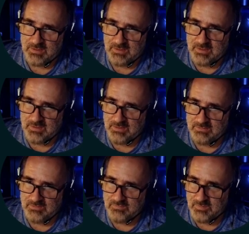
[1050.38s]
any
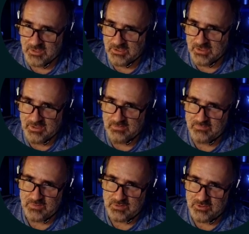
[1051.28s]
other information I have
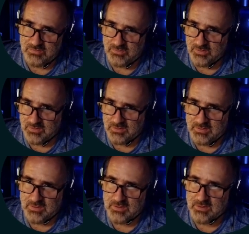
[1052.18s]
for extruder
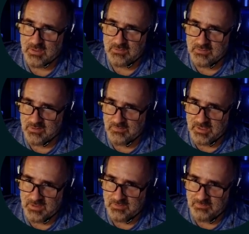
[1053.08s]
other than
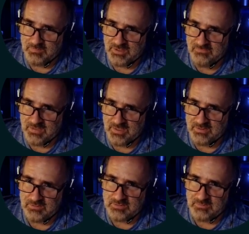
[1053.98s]
my PID
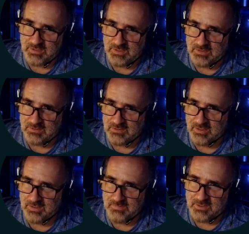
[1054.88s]
values and my nozzle
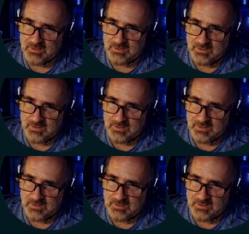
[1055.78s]
diameter.